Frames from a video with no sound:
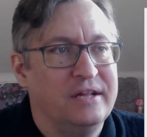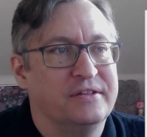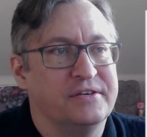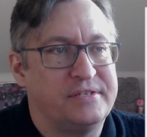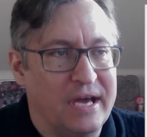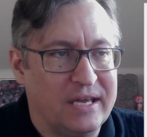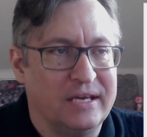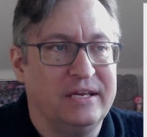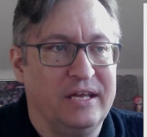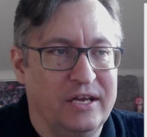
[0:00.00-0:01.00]
The
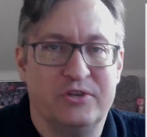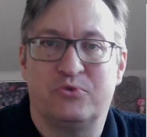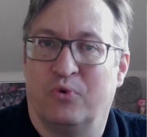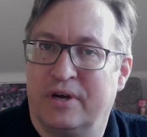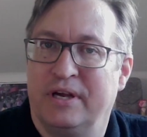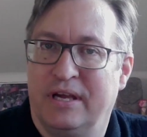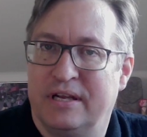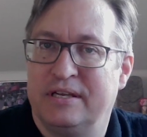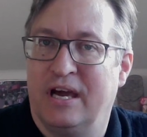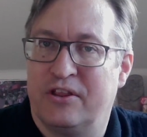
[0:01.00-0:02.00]
second is we're going to
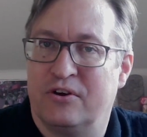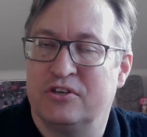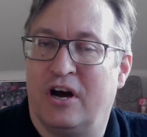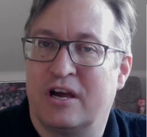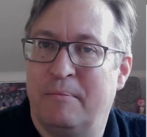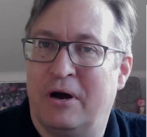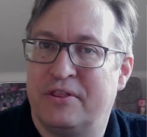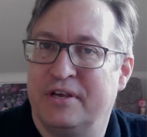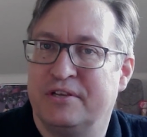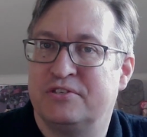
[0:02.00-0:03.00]
get together and talk about
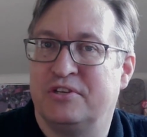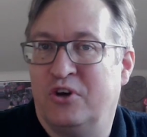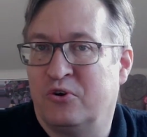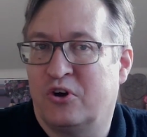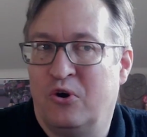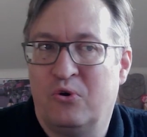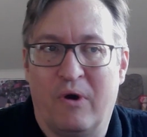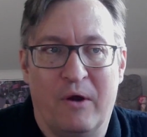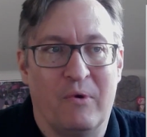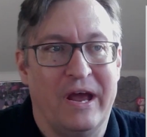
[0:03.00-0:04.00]
things that don't go
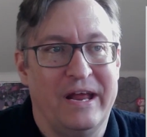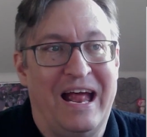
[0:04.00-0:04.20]
quite right.